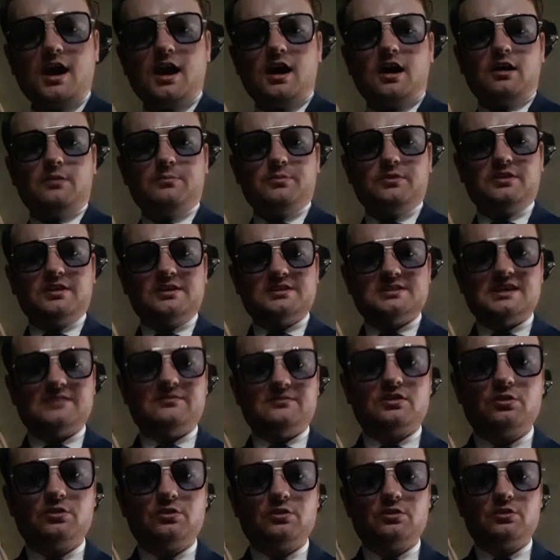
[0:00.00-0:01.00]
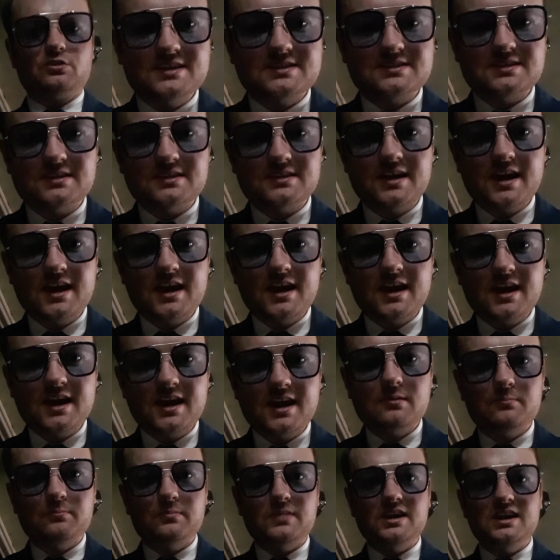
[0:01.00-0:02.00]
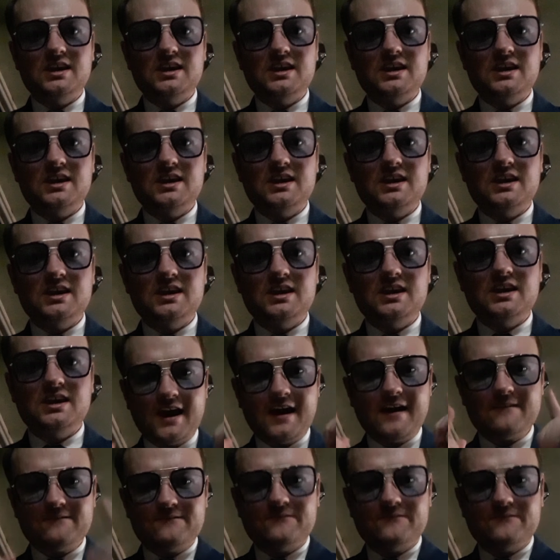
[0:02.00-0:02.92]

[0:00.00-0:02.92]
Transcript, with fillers: hope you guys have a great Sunday. Be good, have